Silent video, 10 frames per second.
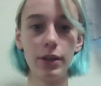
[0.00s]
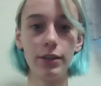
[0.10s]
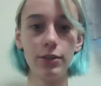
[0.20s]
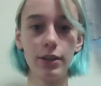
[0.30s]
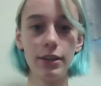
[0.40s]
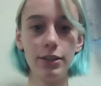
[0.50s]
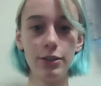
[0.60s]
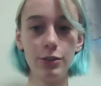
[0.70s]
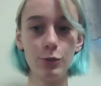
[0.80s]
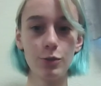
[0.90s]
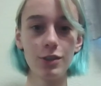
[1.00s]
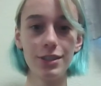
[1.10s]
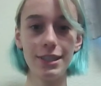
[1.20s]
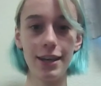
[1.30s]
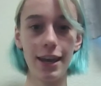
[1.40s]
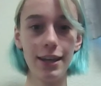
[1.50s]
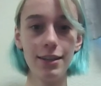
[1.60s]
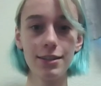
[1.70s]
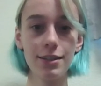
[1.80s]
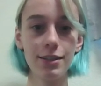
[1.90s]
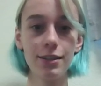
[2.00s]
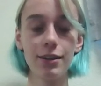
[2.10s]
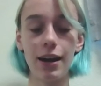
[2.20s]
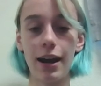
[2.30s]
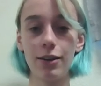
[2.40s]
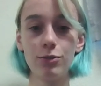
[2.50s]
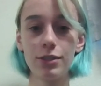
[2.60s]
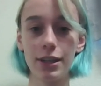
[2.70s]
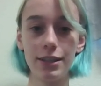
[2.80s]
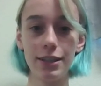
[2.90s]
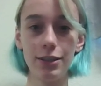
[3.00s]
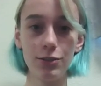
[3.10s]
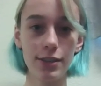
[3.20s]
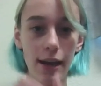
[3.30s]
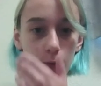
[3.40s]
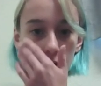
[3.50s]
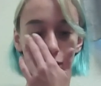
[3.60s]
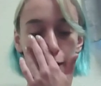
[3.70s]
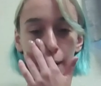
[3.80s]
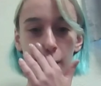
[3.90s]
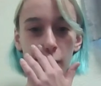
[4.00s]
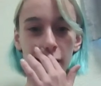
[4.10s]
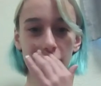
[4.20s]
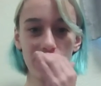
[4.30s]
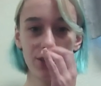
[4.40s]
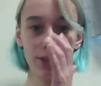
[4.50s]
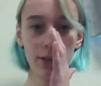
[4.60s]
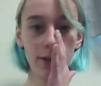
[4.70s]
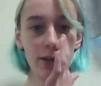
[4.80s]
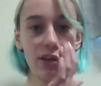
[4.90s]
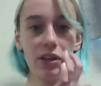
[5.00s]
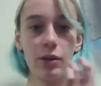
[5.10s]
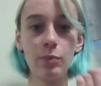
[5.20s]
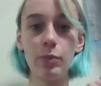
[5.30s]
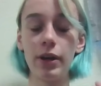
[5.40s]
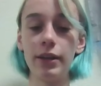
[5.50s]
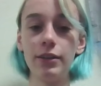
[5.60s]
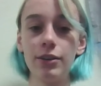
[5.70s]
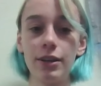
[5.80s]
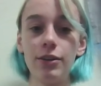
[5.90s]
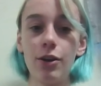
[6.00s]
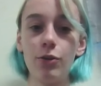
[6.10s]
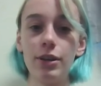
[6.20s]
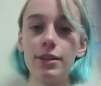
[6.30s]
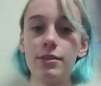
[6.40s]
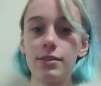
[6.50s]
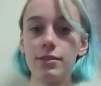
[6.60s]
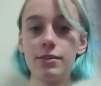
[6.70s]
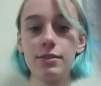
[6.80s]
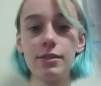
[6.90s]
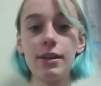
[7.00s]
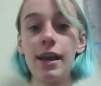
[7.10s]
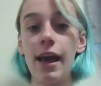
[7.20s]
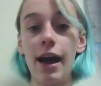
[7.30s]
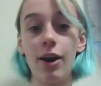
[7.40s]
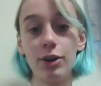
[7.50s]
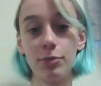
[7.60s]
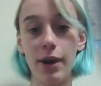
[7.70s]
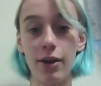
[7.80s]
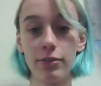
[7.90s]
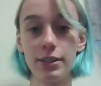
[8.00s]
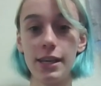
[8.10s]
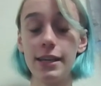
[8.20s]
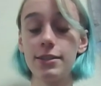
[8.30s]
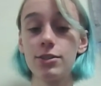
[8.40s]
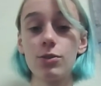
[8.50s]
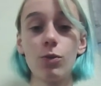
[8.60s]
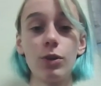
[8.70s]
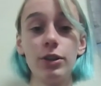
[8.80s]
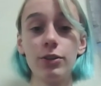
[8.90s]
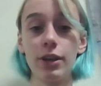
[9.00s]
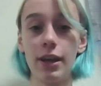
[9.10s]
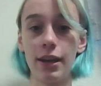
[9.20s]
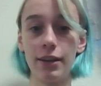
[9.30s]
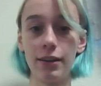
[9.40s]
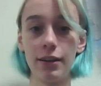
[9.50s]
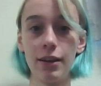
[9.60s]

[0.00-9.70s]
You can use taste. I don't tend to use that one very much, but you can notice how your mouth tastes, or you can